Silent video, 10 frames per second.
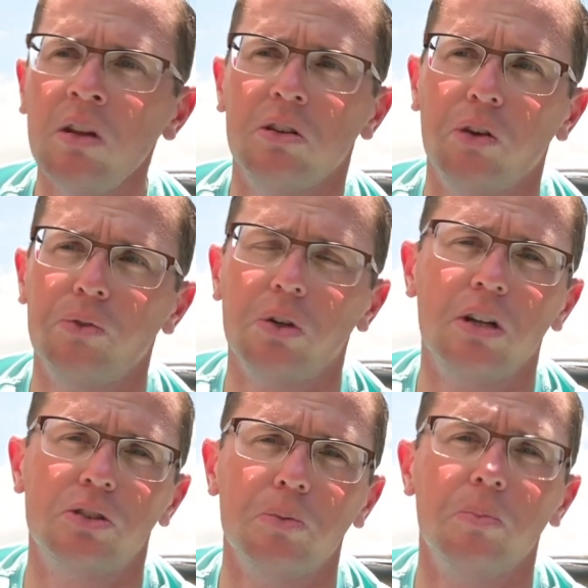you know, if you're
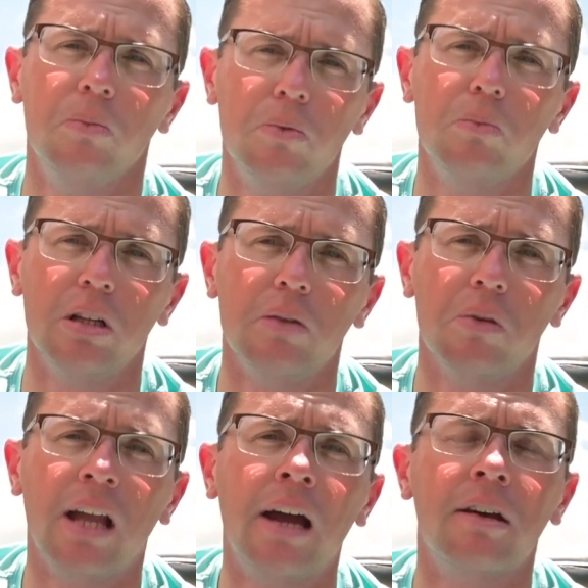going to really
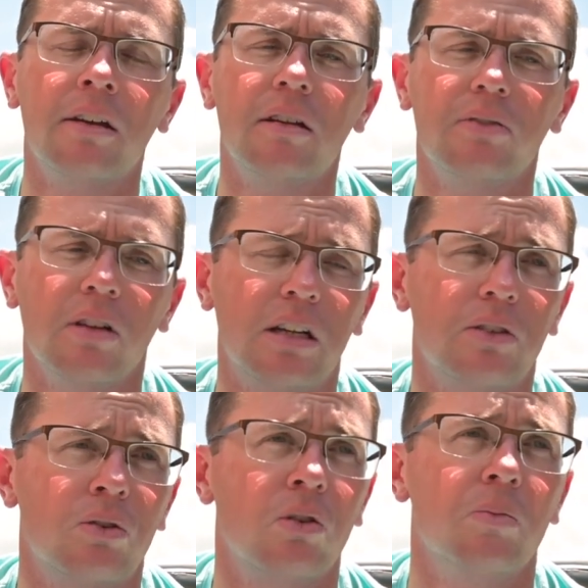rely on it for like
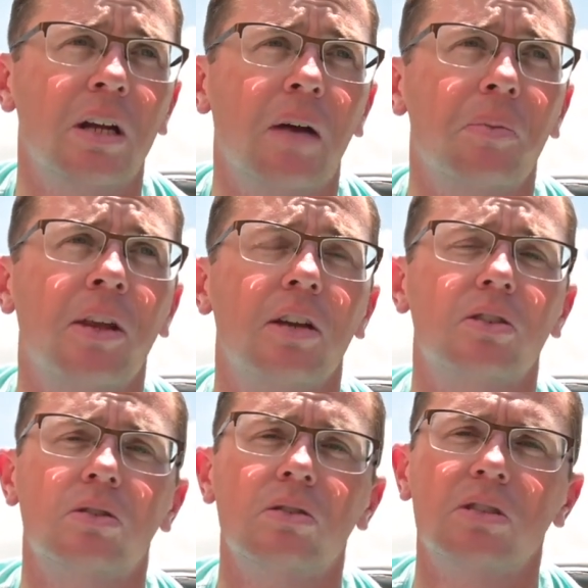a tournament
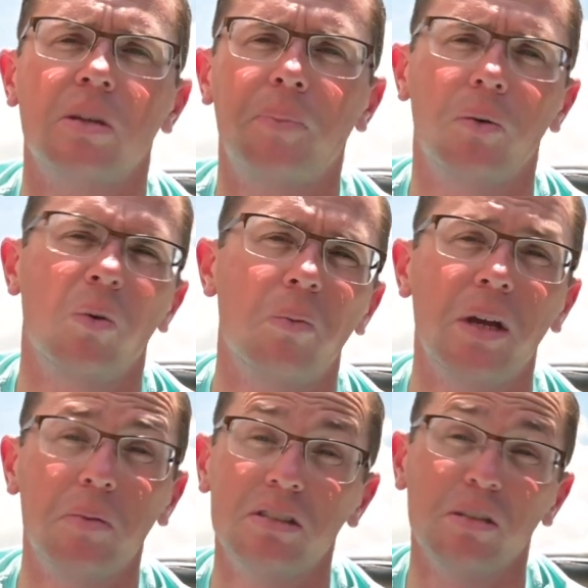application, something where
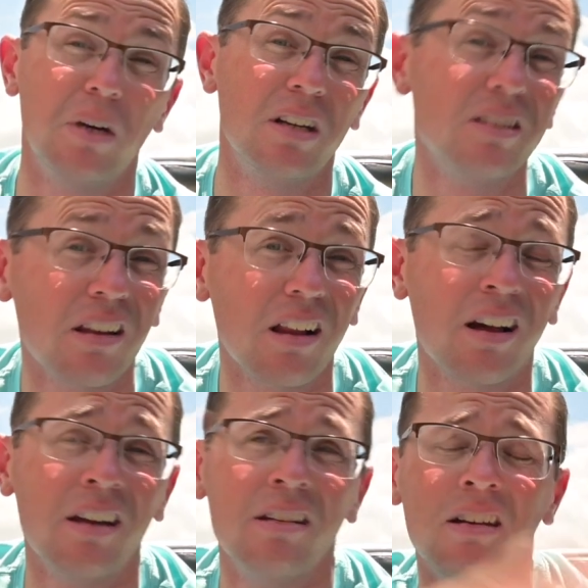maybe some money's on the
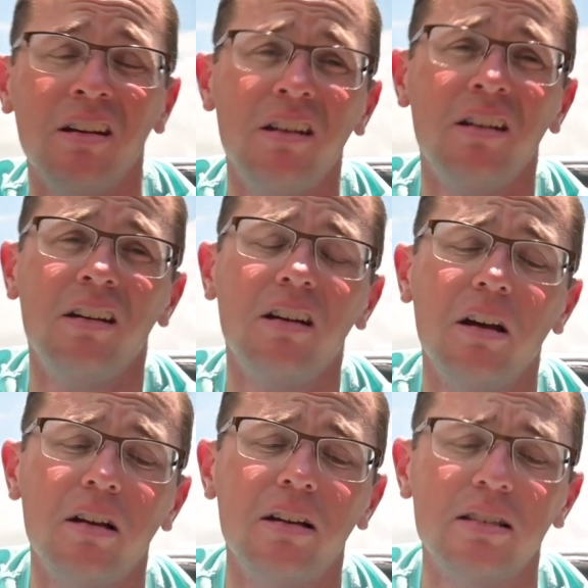line,
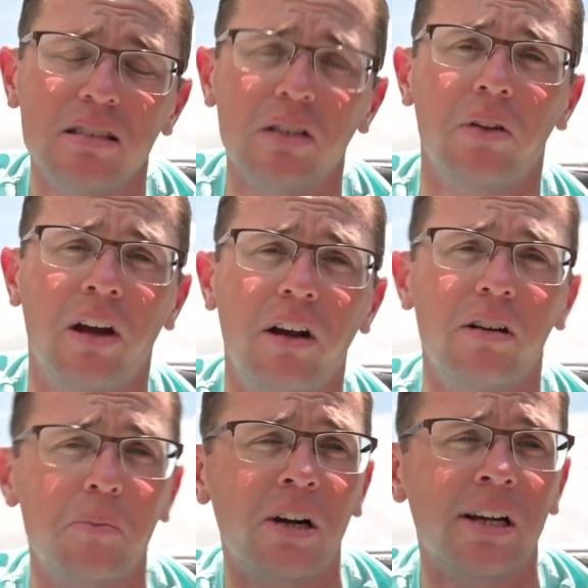stick with the
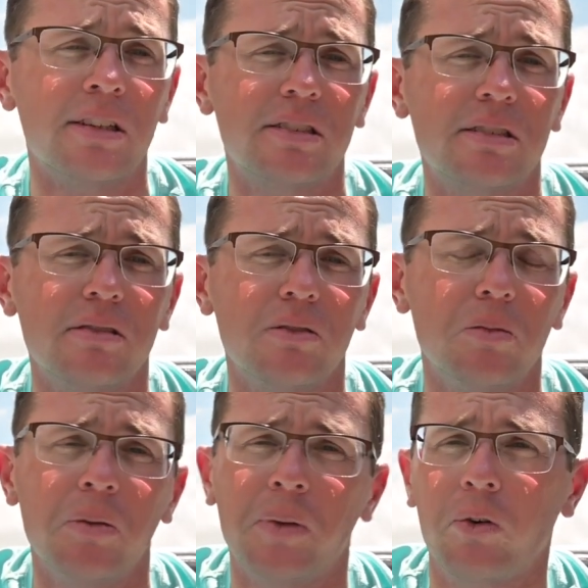higher end brands would be my